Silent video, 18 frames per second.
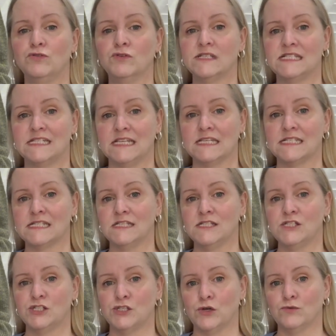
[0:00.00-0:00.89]
Sticks and
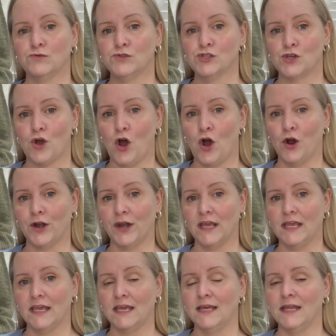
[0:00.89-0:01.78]
Stones
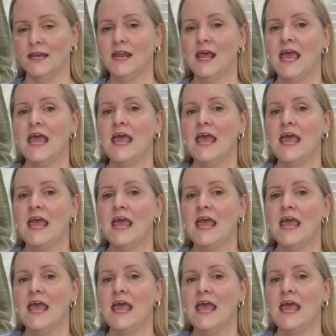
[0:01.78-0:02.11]
cardigan,